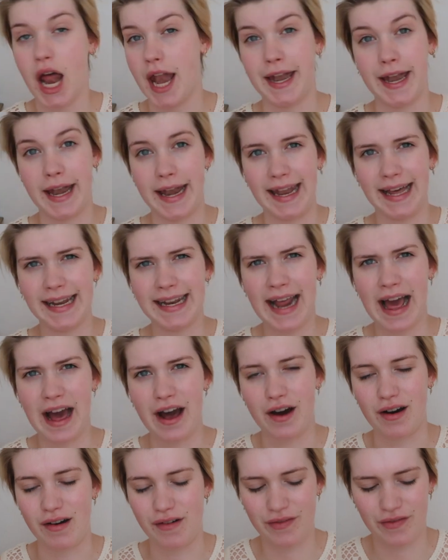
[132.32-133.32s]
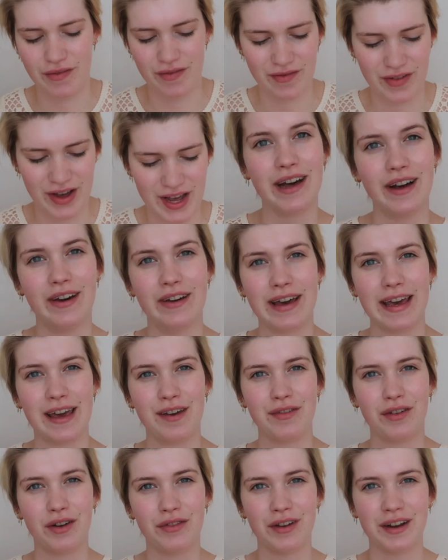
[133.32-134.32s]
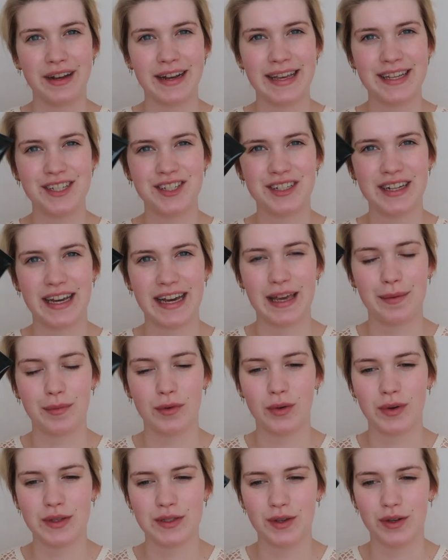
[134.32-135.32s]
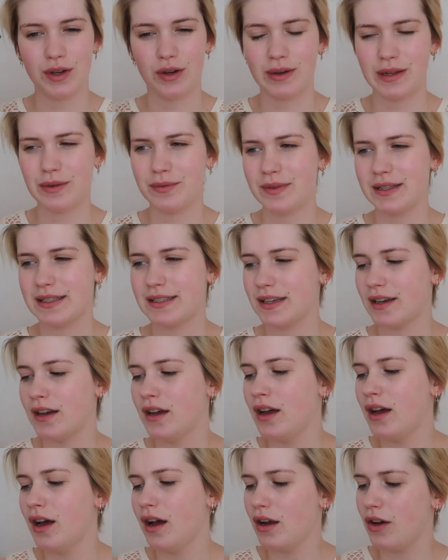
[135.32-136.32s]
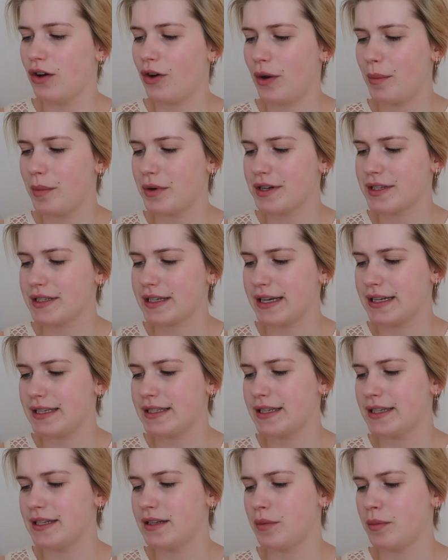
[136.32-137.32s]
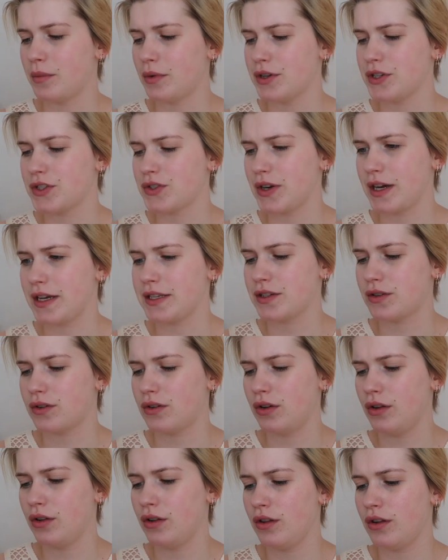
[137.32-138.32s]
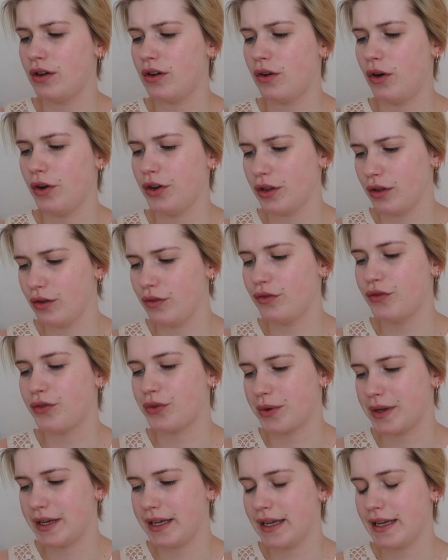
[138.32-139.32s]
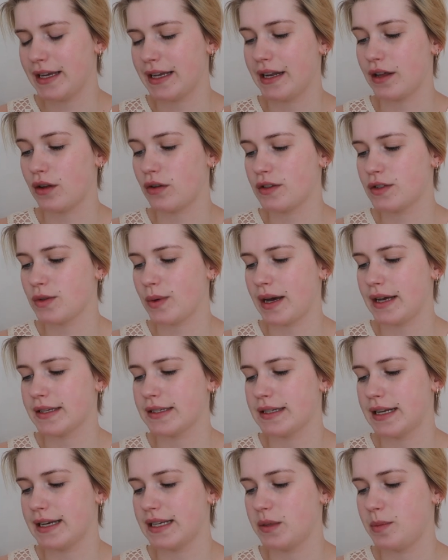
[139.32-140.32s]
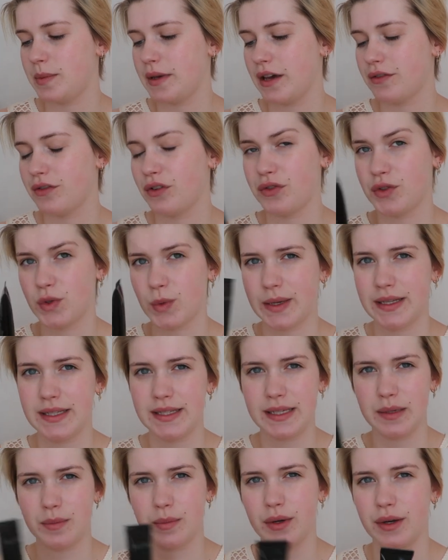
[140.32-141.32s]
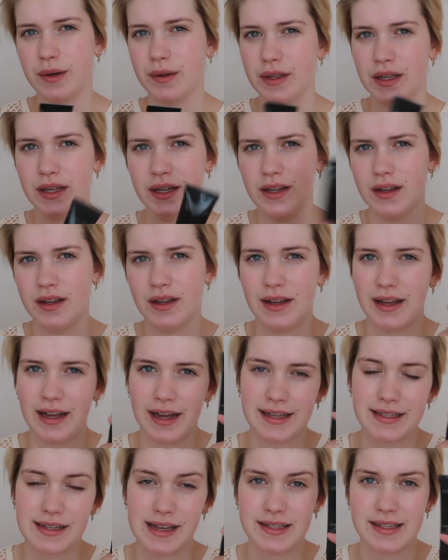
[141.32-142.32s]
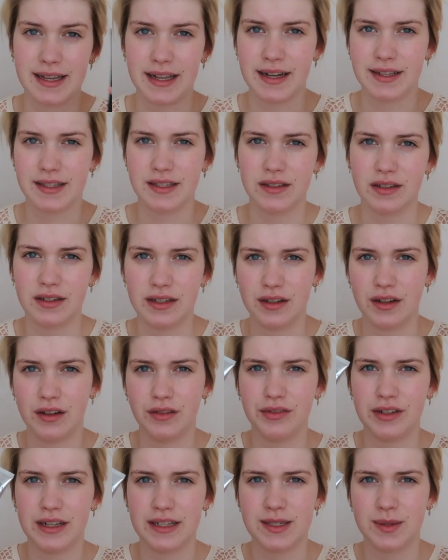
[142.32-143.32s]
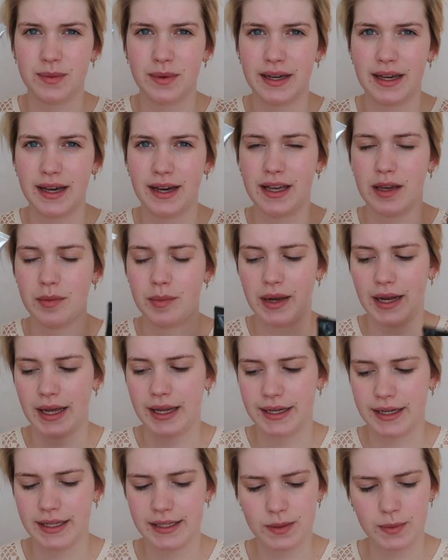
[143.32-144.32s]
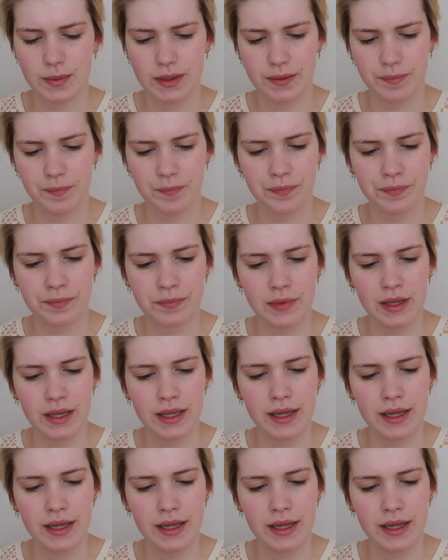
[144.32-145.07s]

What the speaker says: not enough. Okay, for foundation, I am going to go in with the Laura Mercier Tinted Moisturizer, all oil-free. It also has an SPF of 20, but as I said, it's not enough. That's why I applied this one.